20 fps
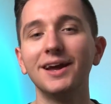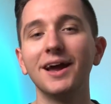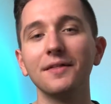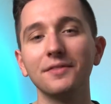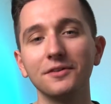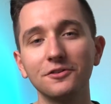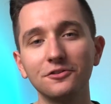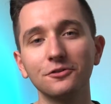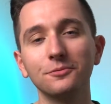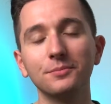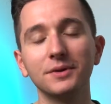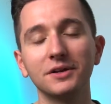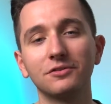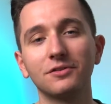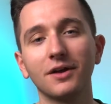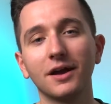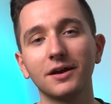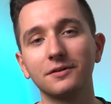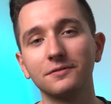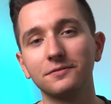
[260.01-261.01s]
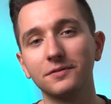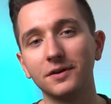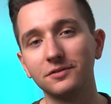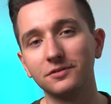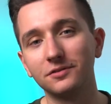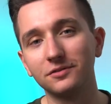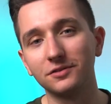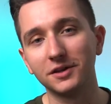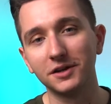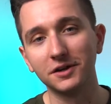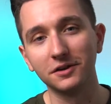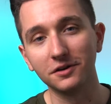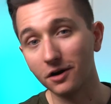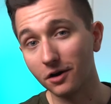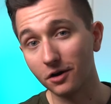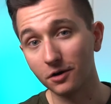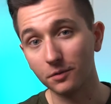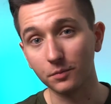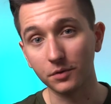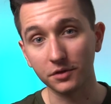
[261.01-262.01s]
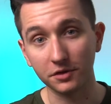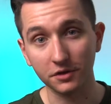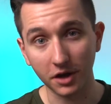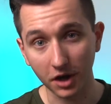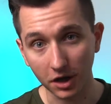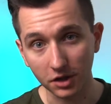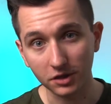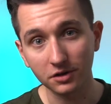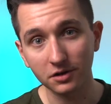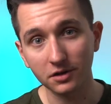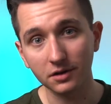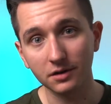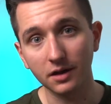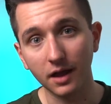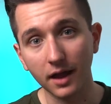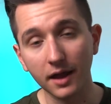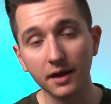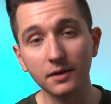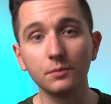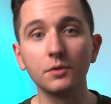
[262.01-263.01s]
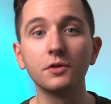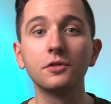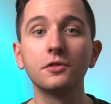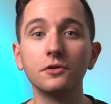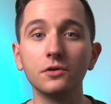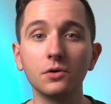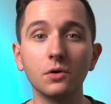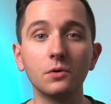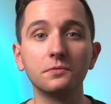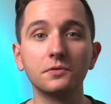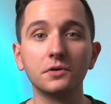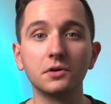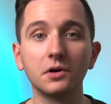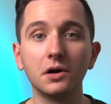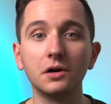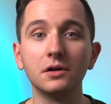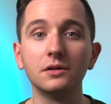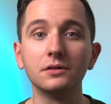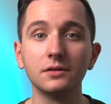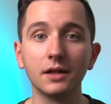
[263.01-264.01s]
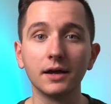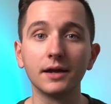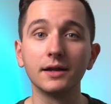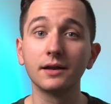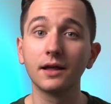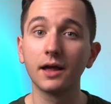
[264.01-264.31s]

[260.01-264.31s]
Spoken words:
And the 2 big sacrifices here are with color and with your overall light